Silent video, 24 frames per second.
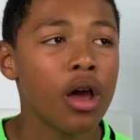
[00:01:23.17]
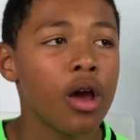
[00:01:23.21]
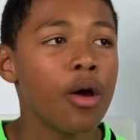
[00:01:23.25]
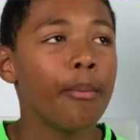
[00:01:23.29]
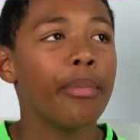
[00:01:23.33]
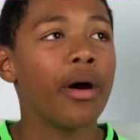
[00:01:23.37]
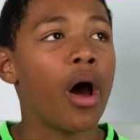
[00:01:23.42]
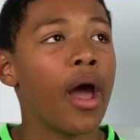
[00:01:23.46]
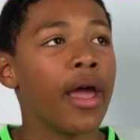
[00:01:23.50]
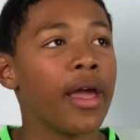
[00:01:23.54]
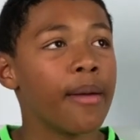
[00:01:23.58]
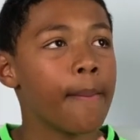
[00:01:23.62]

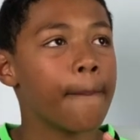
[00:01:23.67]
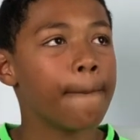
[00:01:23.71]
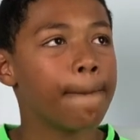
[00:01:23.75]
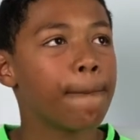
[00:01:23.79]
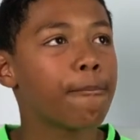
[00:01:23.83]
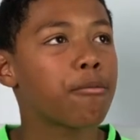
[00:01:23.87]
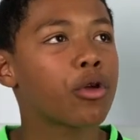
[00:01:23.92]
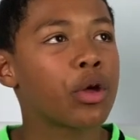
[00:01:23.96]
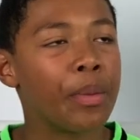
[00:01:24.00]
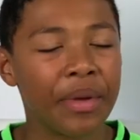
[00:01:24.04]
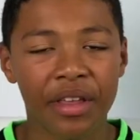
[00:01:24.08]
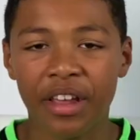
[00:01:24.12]
by
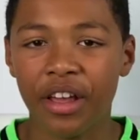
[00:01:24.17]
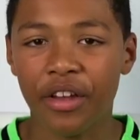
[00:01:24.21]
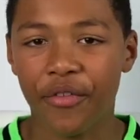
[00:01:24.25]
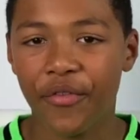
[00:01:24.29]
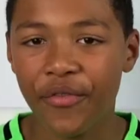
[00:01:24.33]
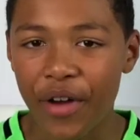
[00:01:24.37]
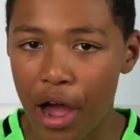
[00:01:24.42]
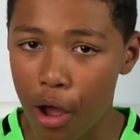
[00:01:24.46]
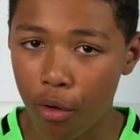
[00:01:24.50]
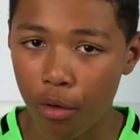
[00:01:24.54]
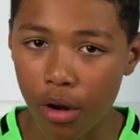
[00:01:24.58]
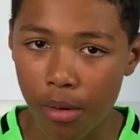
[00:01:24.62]
committing a
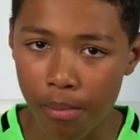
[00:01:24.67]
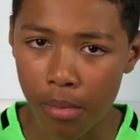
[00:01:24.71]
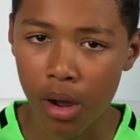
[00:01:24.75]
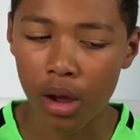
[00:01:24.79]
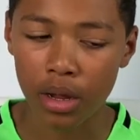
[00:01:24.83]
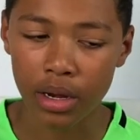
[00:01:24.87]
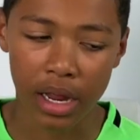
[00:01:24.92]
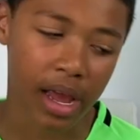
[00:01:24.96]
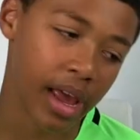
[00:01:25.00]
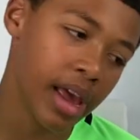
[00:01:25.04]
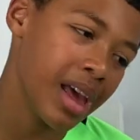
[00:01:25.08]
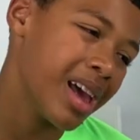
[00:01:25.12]
foul on
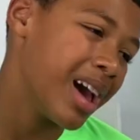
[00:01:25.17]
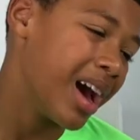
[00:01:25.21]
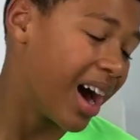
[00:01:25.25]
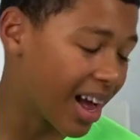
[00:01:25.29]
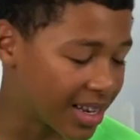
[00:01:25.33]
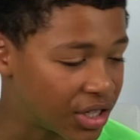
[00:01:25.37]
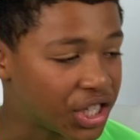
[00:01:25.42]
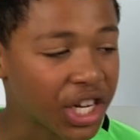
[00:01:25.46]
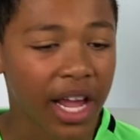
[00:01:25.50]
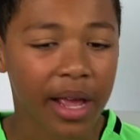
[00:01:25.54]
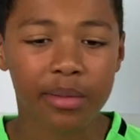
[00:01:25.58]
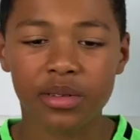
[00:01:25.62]
Mane, and
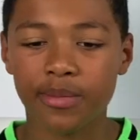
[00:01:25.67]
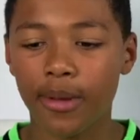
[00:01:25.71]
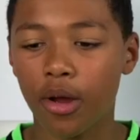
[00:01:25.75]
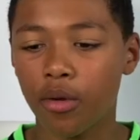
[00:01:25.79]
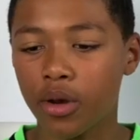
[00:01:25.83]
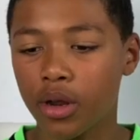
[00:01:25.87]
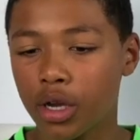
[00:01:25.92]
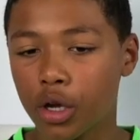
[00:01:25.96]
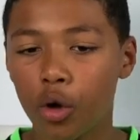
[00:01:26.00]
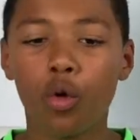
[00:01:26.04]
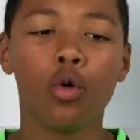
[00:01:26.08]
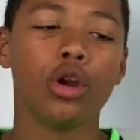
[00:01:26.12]
James Milner,
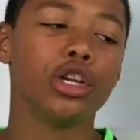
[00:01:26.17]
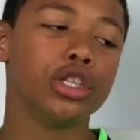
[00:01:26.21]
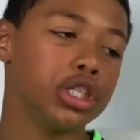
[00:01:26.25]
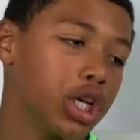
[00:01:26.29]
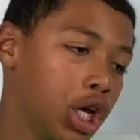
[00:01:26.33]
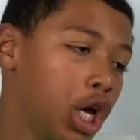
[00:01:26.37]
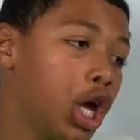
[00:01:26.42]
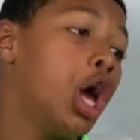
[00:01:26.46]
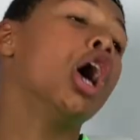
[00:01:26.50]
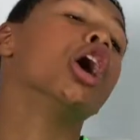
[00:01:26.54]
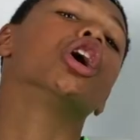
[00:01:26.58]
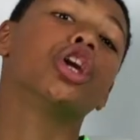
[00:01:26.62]
cool as a
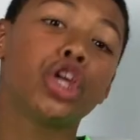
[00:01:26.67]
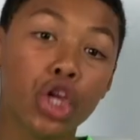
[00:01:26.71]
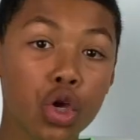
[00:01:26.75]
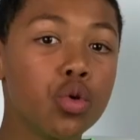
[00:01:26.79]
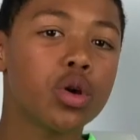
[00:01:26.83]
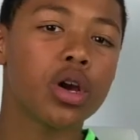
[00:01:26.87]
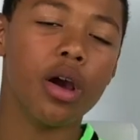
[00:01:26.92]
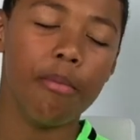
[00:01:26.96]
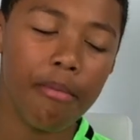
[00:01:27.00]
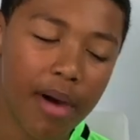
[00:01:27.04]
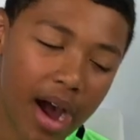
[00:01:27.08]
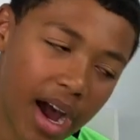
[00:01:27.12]

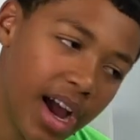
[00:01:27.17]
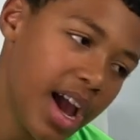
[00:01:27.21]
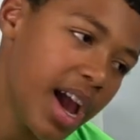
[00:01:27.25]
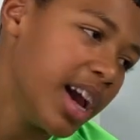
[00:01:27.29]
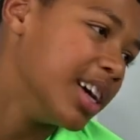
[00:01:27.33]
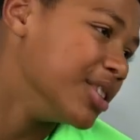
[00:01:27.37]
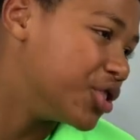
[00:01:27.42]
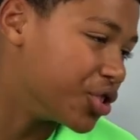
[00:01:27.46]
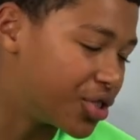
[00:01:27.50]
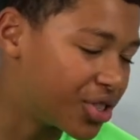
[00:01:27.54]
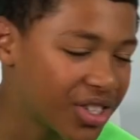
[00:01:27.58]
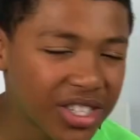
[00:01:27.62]
cucumber,
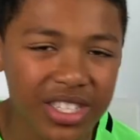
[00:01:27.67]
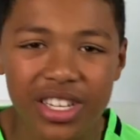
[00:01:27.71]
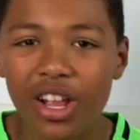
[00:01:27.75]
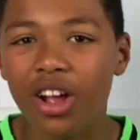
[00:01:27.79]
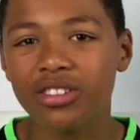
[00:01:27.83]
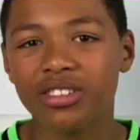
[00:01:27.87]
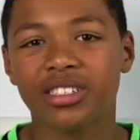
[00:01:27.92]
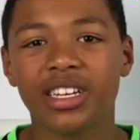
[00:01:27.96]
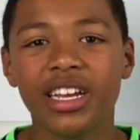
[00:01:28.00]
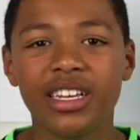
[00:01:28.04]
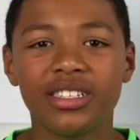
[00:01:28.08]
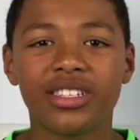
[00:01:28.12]
just
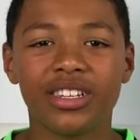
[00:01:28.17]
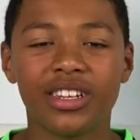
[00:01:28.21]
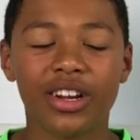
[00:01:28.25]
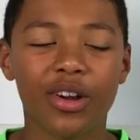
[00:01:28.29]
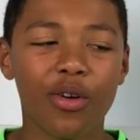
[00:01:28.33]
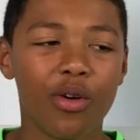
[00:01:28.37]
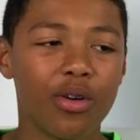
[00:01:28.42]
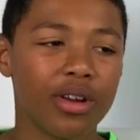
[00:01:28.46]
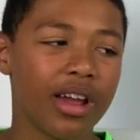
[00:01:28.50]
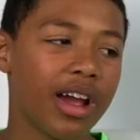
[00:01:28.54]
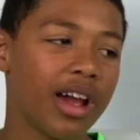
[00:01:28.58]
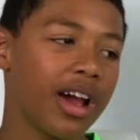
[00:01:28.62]
slots it into the
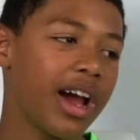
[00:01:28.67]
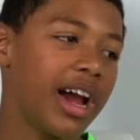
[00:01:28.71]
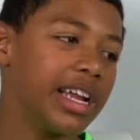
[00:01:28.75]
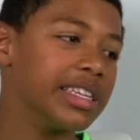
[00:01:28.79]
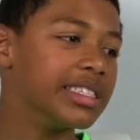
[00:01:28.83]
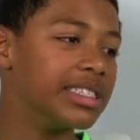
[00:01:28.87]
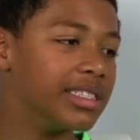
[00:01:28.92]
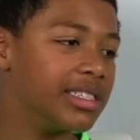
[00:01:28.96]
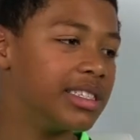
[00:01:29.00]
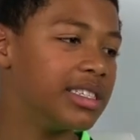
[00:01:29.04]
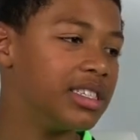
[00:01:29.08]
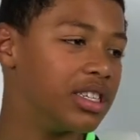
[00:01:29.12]
corner,
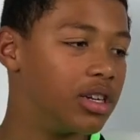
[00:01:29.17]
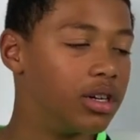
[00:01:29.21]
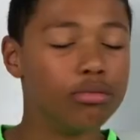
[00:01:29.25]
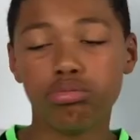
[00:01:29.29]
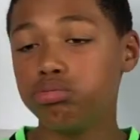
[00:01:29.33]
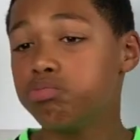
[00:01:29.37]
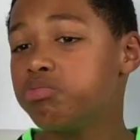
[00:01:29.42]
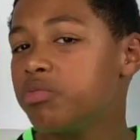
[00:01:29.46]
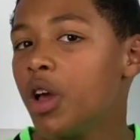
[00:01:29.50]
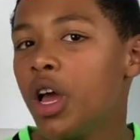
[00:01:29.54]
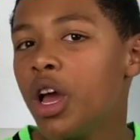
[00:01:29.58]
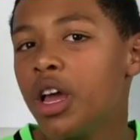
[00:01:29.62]
and, you know,
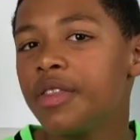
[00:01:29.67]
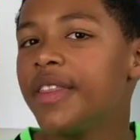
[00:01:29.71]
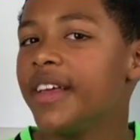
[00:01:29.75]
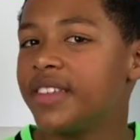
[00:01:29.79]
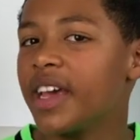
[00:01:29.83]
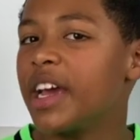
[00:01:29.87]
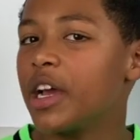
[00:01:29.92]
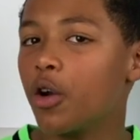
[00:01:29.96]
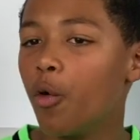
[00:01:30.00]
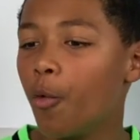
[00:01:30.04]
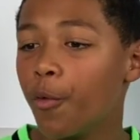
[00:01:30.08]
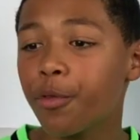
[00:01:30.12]
they
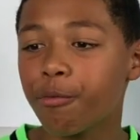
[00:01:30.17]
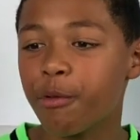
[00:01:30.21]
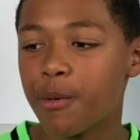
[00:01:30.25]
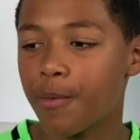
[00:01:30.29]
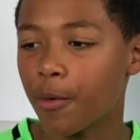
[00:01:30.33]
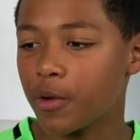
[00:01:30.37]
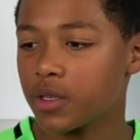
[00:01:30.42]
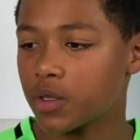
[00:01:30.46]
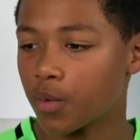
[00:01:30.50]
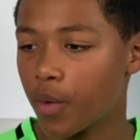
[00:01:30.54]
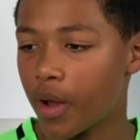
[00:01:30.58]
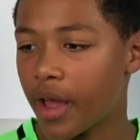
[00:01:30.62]
take all 3
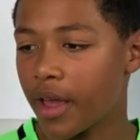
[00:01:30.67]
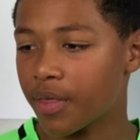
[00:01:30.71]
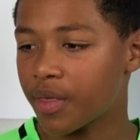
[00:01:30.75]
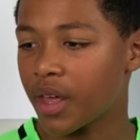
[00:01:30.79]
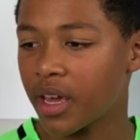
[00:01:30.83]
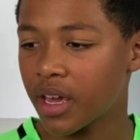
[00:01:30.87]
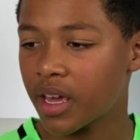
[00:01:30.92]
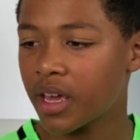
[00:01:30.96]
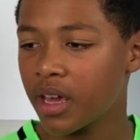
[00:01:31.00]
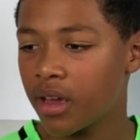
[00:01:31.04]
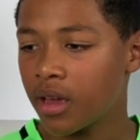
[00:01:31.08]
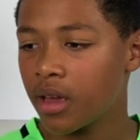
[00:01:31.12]
points away. I
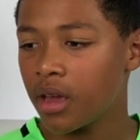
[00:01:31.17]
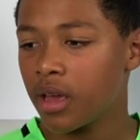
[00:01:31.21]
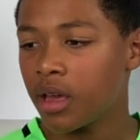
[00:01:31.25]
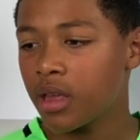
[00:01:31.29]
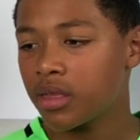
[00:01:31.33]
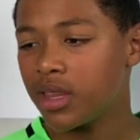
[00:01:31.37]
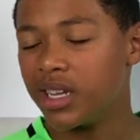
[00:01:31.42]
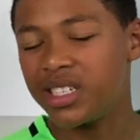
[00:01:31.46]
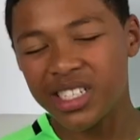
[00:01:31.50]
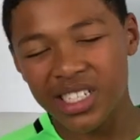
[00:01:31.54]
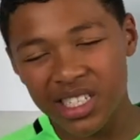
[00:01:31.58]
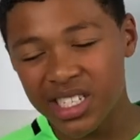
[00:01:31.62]
think
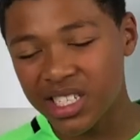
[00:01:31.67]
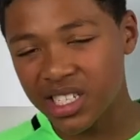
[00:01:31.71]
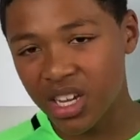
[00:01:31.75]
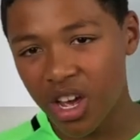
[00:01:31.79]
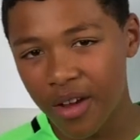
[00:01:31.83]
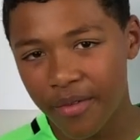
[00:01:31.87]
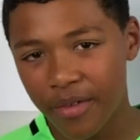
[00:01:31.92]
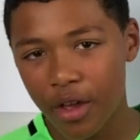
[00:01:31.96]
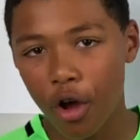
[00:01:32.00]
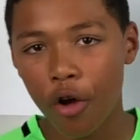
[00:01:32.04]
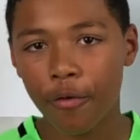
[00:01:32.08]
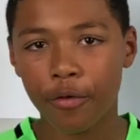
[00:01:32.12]
they did deserve
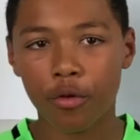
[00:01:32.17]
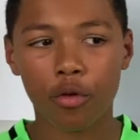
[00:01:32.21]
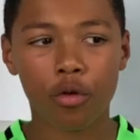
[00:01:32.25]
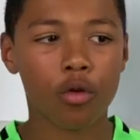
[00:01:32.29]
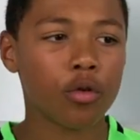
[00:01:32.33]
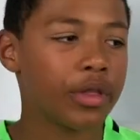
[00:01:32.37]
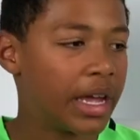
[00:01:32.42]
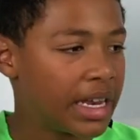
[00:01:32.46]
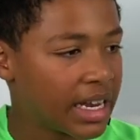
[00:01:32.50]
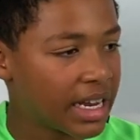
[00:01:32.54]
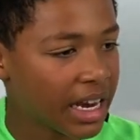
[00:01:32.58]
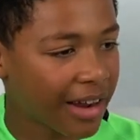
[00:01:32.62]
it overall.
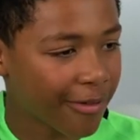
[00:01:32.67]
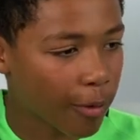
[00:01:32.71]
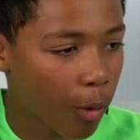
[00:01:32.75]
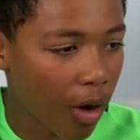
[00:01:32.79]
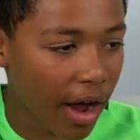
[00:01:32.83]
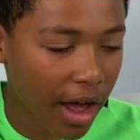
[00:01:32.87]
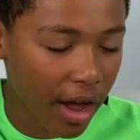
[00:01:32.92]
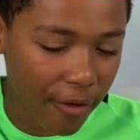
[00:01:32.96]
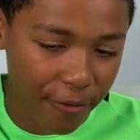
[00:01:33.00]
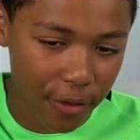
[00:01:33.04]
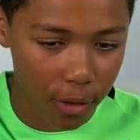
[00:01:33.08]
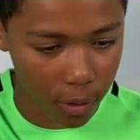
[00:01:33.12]
They did have
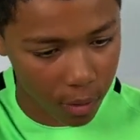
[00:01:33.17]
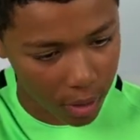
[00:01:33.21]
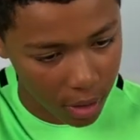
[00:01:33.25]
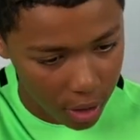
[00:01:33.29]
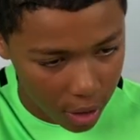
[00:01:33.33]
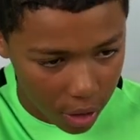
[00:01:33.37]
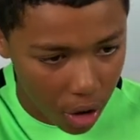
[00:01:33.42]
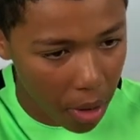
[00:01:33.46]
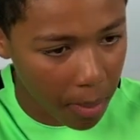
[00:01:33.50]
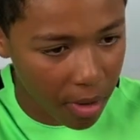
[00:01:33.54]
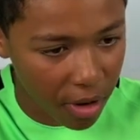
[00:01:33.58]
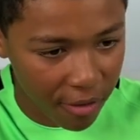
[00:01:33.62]
quite a few
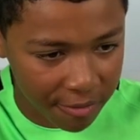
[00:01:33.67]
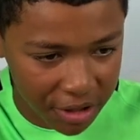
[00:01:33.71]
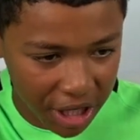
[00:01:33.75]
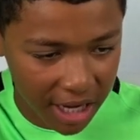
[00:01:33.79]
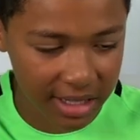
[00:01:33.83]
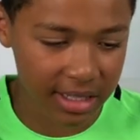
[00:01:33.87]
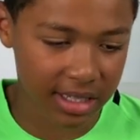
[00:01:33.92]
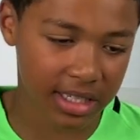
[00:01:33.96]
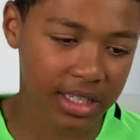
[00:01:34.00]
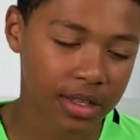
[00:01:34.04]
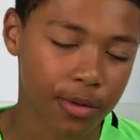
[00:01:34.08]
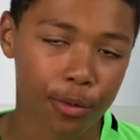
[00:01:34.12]
number of
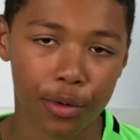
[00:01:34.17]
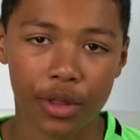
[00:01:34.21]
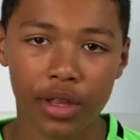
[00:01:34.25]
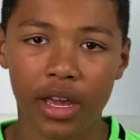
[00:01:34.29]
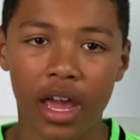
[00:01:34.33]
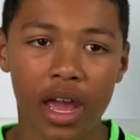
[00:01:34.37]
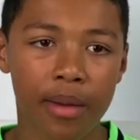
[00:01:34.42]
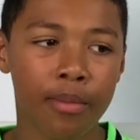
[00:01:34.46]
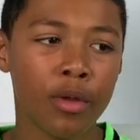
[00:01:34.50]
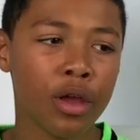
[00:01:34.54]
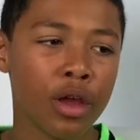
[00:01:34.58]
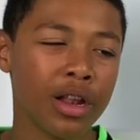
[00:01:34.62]
chances through the
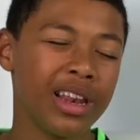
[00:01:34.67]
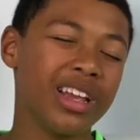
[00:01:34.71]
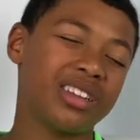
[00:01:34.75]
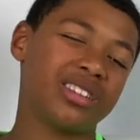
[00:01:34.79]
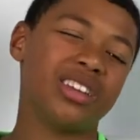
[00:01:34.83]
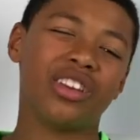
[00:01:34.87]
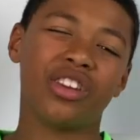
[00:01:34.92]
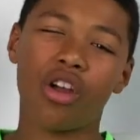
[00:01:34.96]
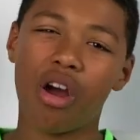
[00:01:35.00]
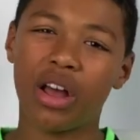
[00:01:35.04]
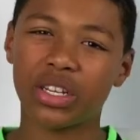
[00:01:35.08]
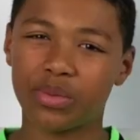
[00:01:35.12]
game. Leicester
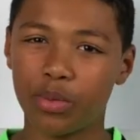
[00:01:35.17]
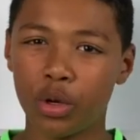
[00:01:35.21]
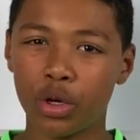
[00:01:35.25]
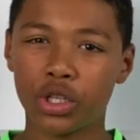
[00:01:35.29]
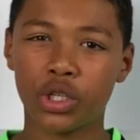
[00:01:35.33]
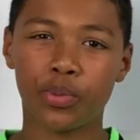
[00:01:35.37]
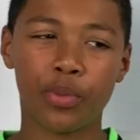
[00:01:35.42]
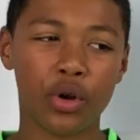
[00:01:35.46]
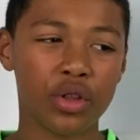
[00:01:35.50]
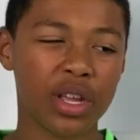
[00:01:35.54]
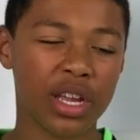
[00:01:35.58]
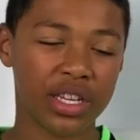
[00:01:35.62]
not as much,
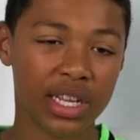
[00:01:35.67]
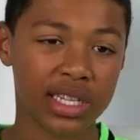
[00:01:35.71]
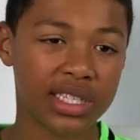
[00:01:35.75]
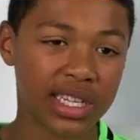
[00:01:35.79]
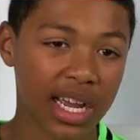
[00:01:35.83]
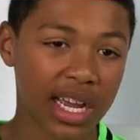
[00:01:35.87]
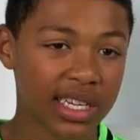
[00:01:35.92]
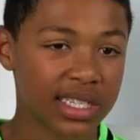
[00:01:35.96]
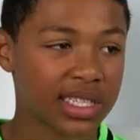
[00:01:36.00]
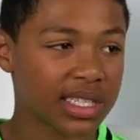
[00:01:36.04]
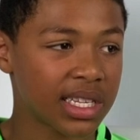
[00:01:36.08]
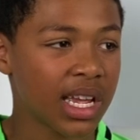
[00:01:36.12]
but they did
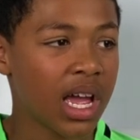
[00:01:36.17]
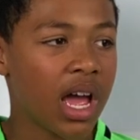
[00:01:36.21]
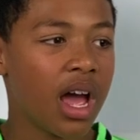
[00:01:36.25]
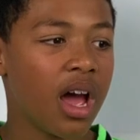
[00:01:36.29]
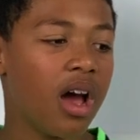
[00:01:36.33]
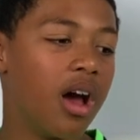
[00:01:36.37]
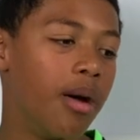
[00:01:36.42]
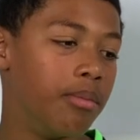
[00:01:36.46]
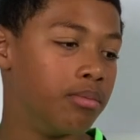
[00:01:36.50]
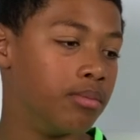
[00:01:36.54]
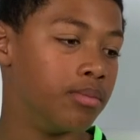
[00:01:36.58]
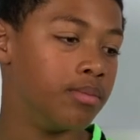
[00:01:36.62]
test
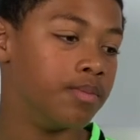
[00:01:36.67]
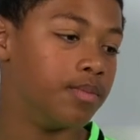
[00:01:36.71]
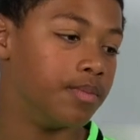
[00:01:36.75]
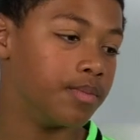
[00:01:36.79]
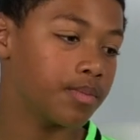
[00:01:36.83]
Adrian